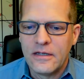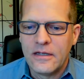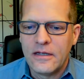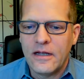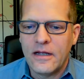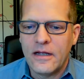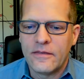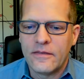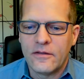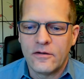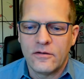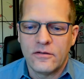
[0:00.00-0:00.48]

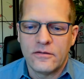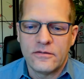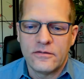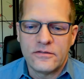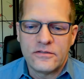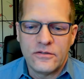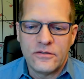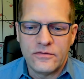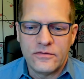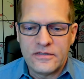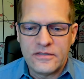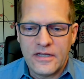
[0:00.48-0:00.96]
and then
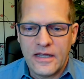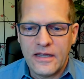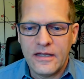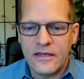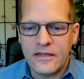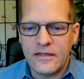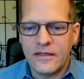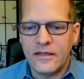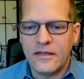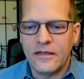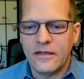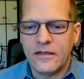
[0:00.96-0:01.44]
also
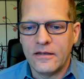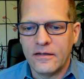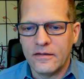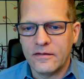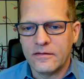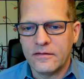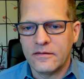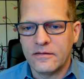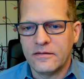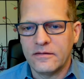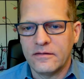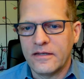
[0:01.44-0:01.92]
taking
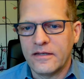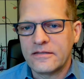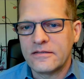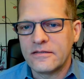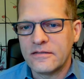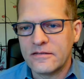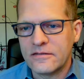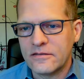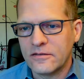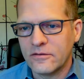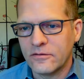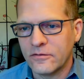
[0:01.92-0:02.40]
the
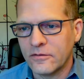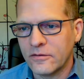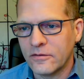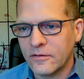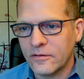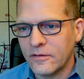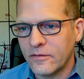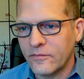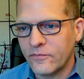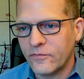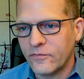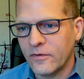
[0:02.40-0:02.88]
lessons
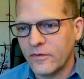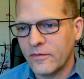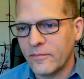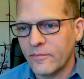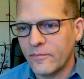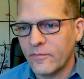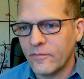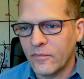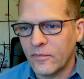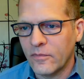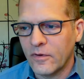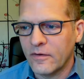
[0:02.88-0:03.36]
learned
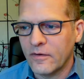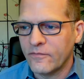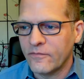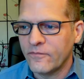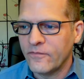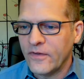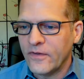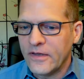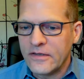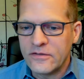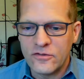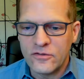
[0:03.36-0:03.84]
from our
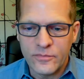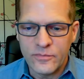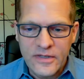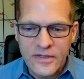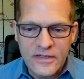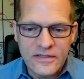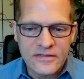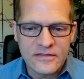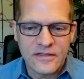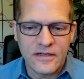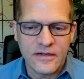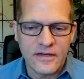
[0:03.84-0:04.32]
phase 2b
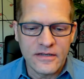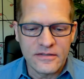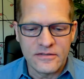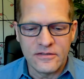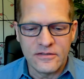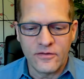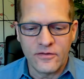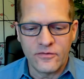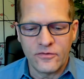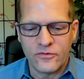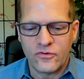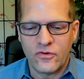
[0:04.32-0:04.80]
studies and
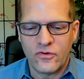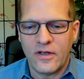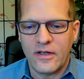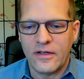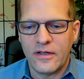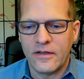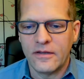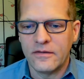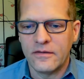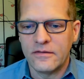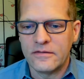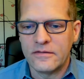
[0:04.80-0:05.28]
other
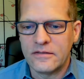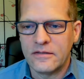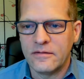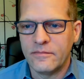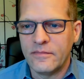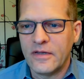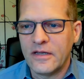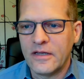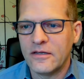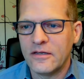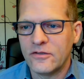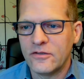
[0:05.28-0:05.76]
trials and
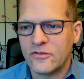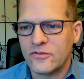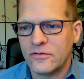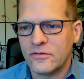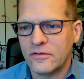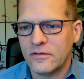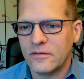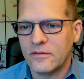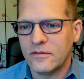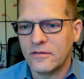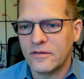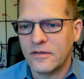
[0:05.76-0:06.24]
making
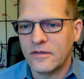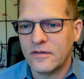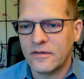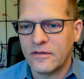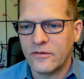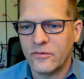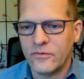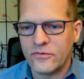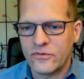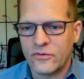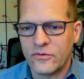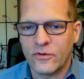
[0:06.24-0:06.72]
sure that
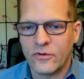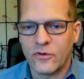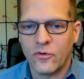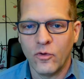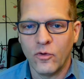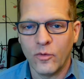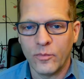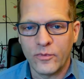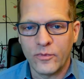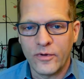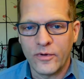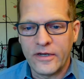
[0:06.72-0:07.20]
those are
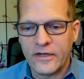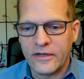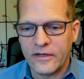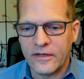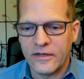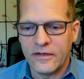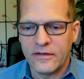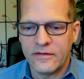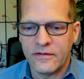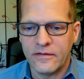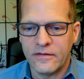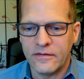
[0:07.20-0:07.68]
incorporated
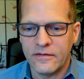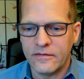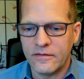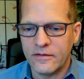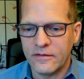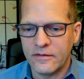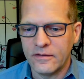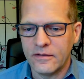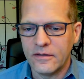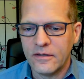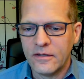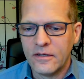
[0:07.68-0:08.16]
into
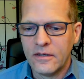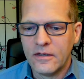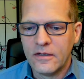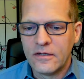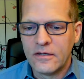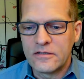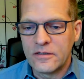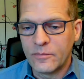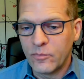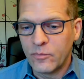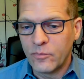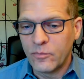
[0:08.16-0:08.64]
the
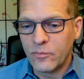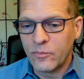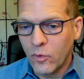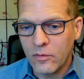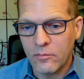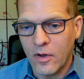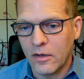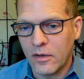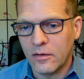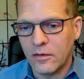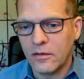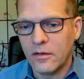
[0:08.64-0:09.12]
support
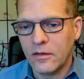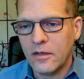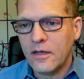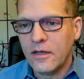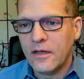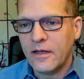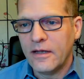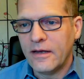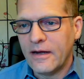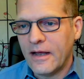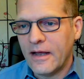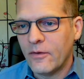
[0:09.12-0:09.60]
model
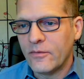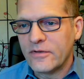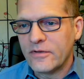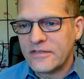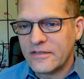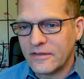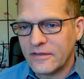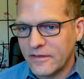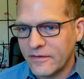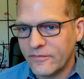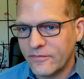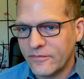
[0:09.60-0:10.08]
and how it's
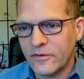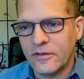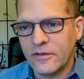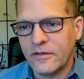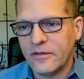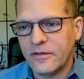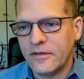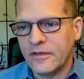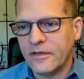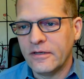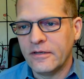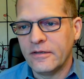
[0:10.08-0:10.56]

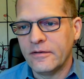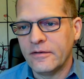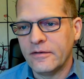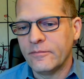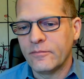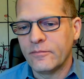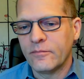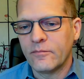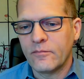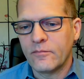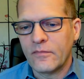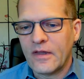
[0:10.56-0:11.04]
delivered
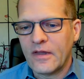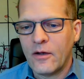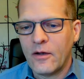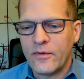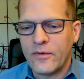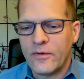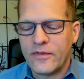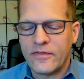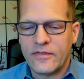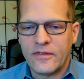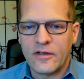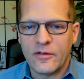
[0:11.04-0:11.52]
and how we
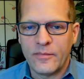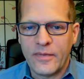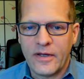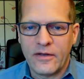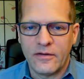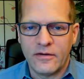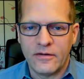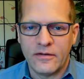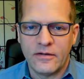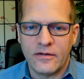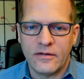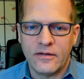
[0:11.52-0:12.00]
think about
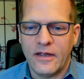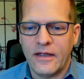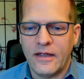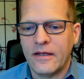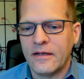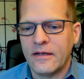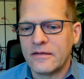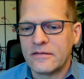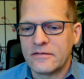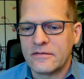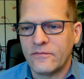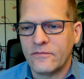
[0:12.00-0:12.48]
it
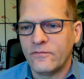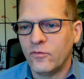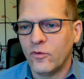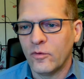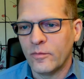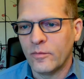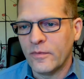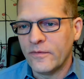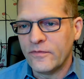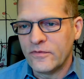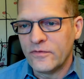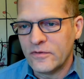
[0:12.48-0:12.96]
as a
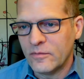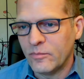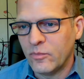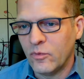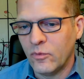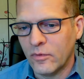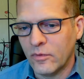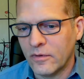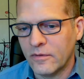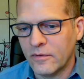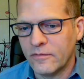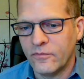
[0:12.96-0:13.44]
form of
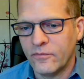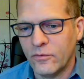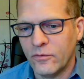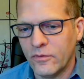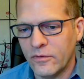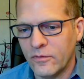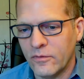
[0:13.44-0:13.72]
support for the